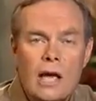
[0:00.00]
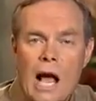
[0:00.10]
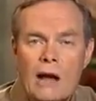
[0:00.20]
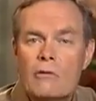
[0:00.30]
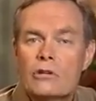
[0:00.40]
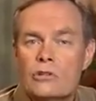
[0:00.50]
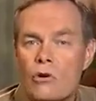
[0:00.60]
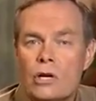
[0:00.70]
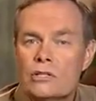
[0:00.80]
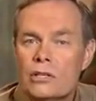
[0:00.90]
I
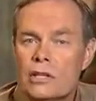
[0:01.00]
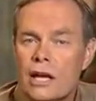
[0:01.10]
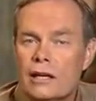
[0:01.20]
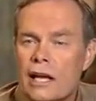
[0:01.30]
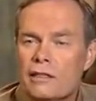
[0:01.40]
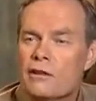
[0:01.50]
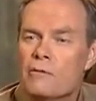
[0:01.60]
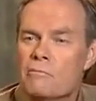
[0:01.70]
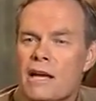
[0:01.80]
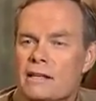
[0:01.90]
rejoiced at that, and I
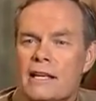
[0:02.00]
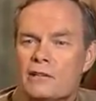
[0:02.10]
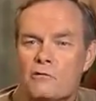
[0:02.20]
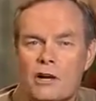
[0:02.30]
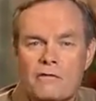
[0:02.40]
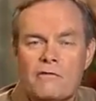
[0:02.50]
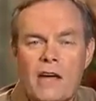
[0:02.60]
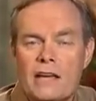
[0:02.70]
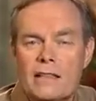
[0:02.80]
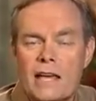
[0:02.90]
thought, man, that's what
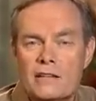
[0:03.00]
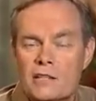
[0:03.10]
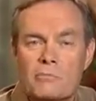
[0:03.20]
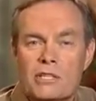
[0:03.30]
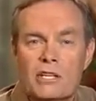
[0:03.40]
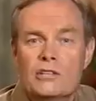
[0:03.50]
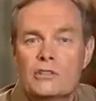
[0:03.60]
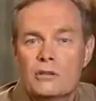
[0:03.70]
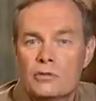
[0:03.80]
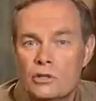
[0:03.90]
faith has the
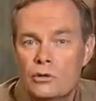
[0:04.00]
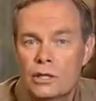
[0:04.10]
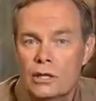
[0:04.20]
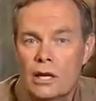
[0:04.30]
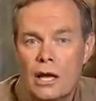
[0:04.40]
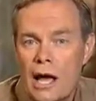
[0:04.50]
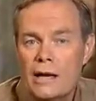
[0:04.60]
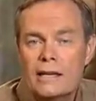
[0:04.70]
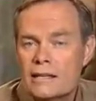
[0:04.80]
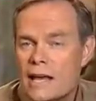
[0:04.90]
potential of doing. I
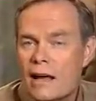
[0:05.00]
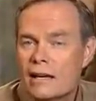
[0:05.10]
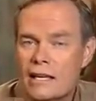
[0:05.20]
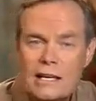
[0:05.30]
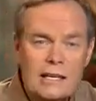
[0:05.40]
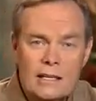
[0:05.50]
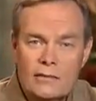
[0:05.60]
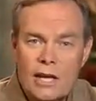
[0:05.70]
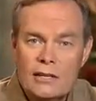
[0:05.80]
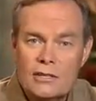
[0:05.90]
didn't doubt any
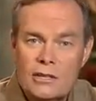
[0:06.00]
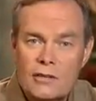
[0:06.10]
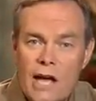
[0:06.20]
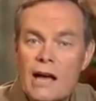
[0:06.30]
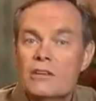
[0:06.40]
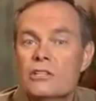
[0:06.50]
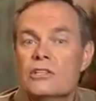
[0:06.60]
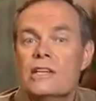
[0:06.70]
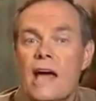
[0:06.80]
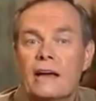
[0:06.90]
of that stuff. I
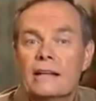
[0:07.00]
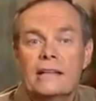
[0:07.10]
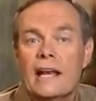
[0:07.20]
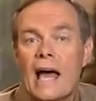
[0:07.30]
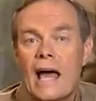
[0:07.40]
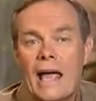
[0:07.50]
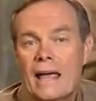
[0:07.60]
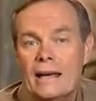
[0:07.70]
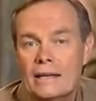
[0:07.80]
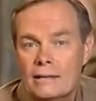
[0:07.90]
just doubted that I
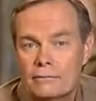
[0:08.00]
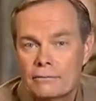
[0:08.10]
had it.